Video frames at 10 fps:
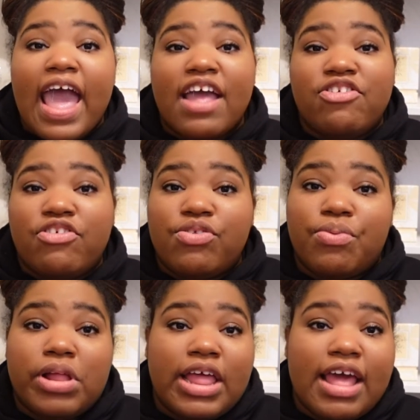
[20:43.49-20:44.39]
and she's
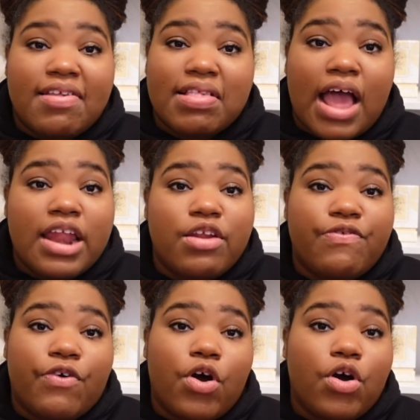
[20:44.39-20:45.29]
really excited
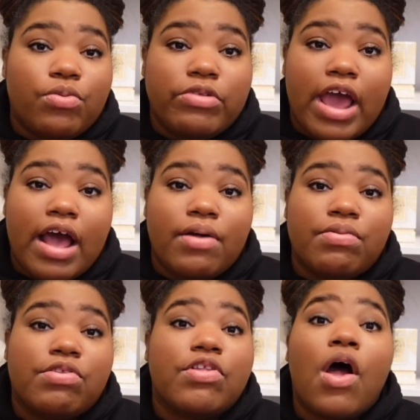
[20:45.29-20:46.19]
for
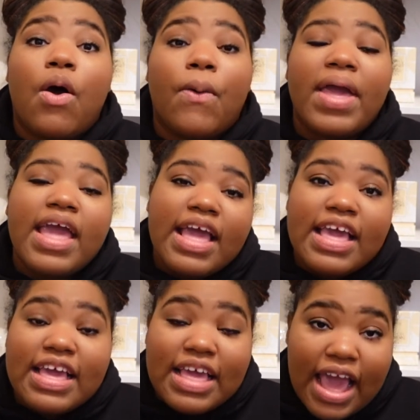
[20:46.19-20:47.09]
hometown so
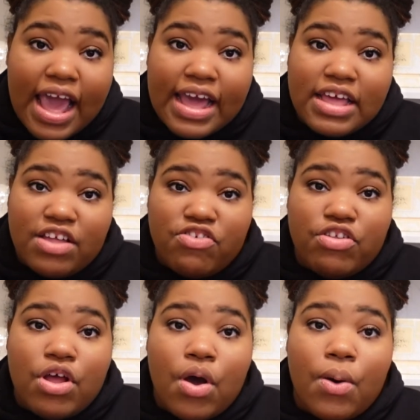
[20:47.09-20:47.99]
he can get to
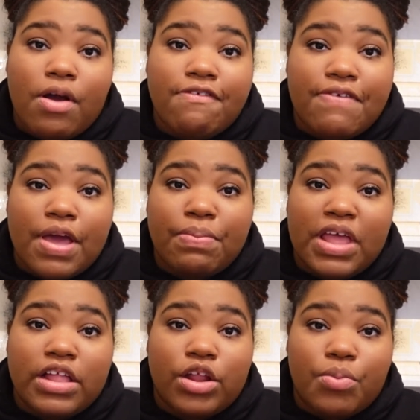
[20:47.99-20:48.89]
know her
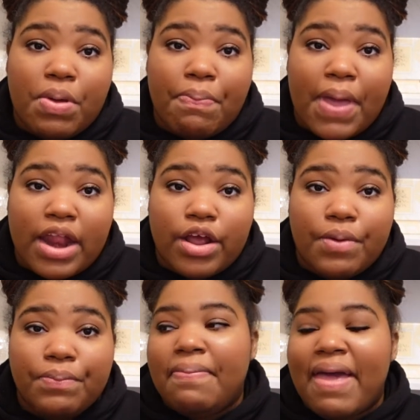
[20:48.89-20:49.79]
family a little bit better.
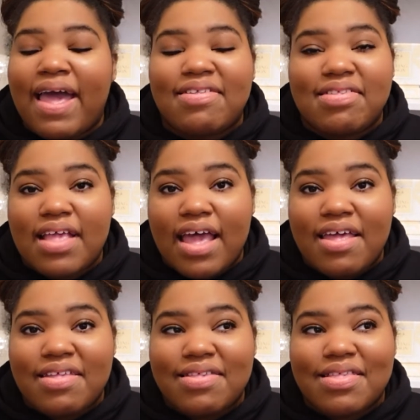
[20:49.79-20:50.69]
Matt
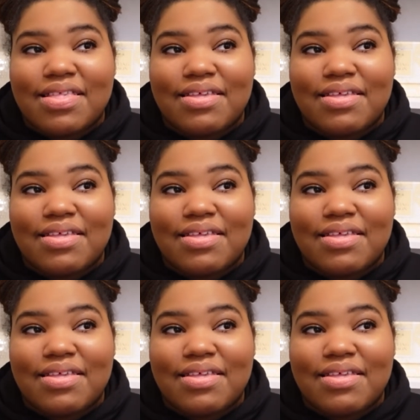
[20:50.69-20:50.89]
says,